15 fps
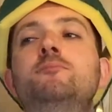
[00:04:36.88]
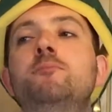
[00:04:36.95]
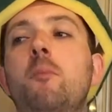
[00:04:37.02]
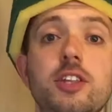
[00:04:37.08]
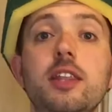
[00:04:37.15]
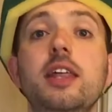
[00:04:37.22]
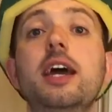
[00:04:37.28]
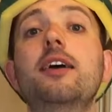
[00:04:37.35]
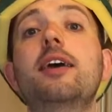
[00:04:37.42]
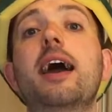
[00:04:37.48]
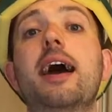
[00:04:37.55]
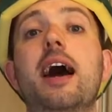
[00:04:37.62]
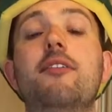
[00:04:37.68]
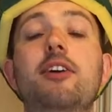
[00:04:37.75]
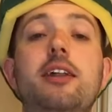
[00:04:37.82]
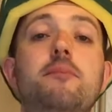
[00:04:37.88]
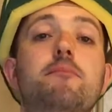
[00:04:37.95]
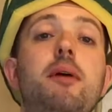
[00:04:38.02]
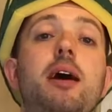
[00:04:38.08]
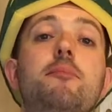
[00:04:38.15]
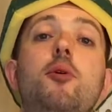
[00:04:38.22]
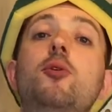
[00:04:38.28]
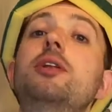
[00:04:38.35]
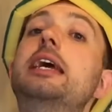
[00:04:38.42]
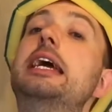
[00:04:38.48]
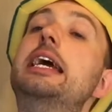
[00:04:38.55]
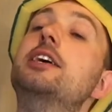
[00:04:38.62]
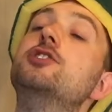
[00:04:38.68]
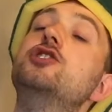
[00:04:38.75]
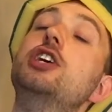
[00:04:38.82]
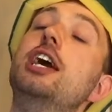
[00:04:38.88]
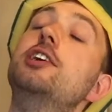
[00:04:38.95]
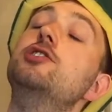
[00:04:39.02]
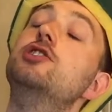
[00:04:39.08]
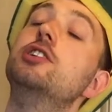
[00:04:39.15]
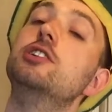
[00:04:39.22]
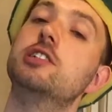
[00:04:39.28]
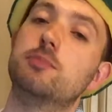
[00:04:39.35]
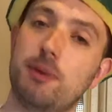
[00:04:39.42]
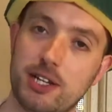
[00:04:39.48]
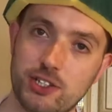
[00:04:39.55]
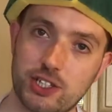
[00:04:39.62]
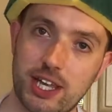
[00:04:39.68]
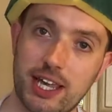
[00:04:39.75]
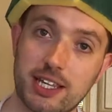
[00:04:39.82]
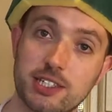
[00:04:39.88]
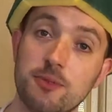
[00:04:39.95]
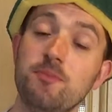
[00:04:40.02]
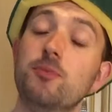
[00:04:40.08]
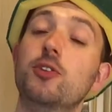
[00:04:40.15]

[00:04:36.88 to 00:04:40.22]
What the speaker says: So there you have it, my MonetXChange sponge cakes.